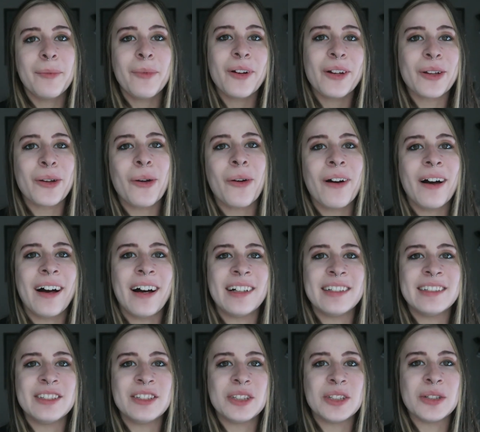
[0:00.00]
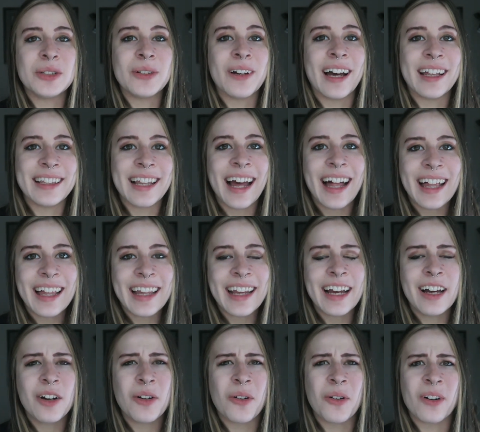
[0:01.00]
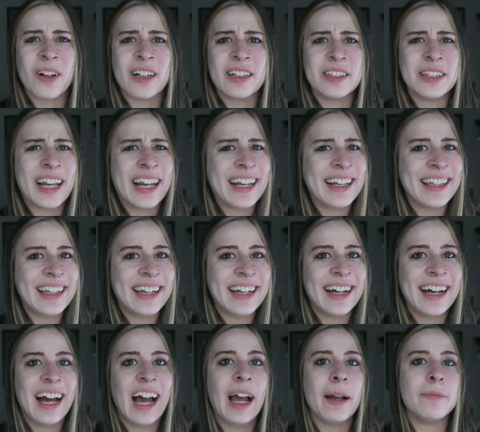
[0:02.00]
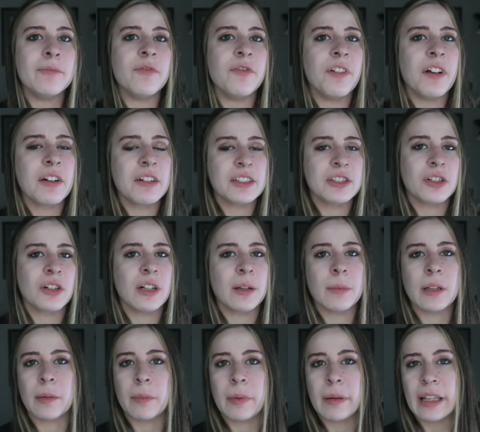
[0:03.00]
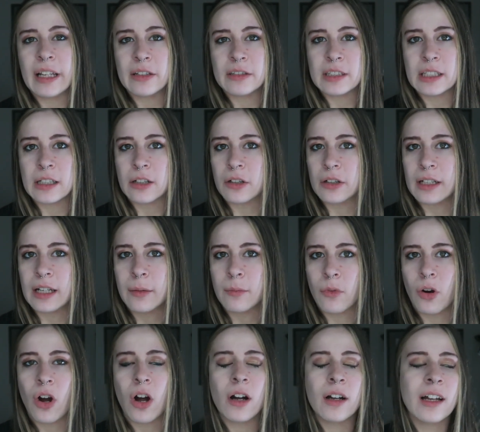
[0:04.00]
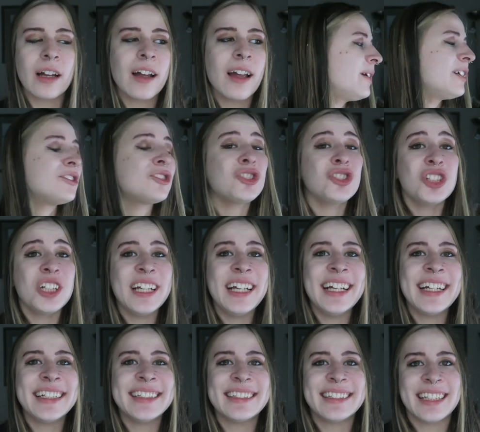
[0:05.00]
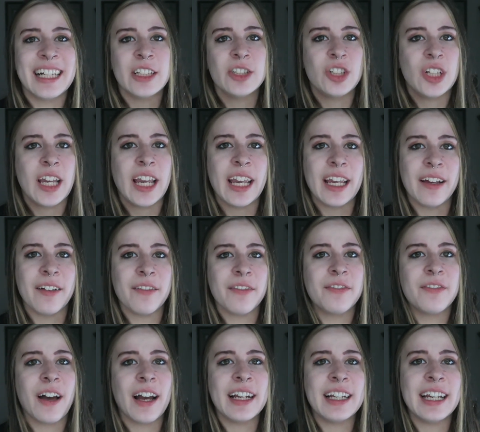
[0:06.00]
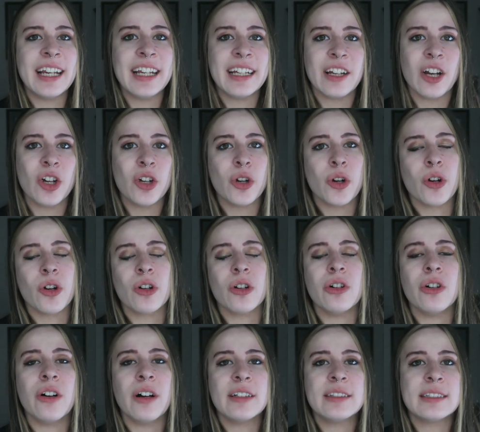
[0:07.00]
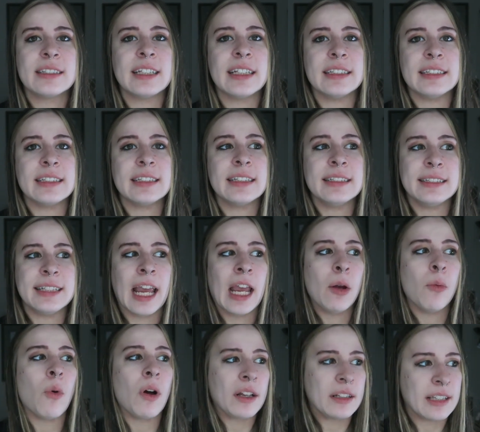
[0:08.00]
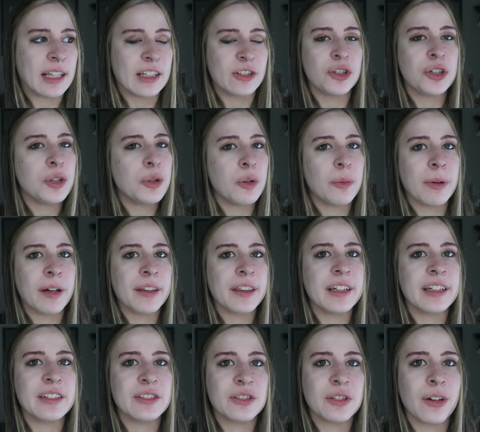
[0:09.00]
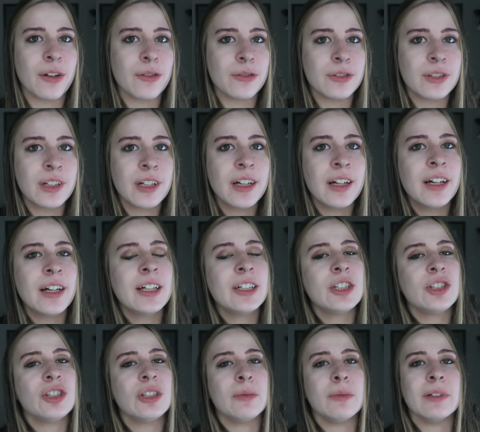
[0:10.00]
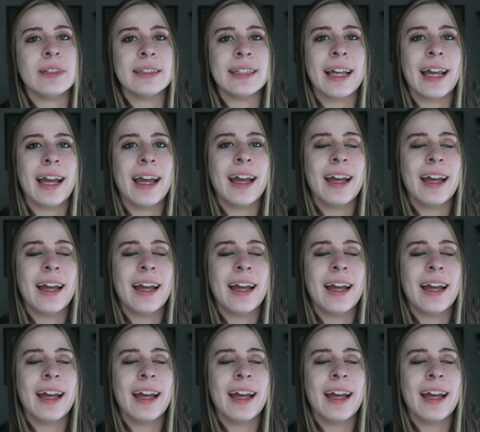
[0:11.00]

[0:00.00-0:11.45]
Then we're gonna go on to Analia. I'm very sorry, I'm gonna be pronouncing her name wrong, but she is such a fighting girl. Since day one that she knew about the assault, she was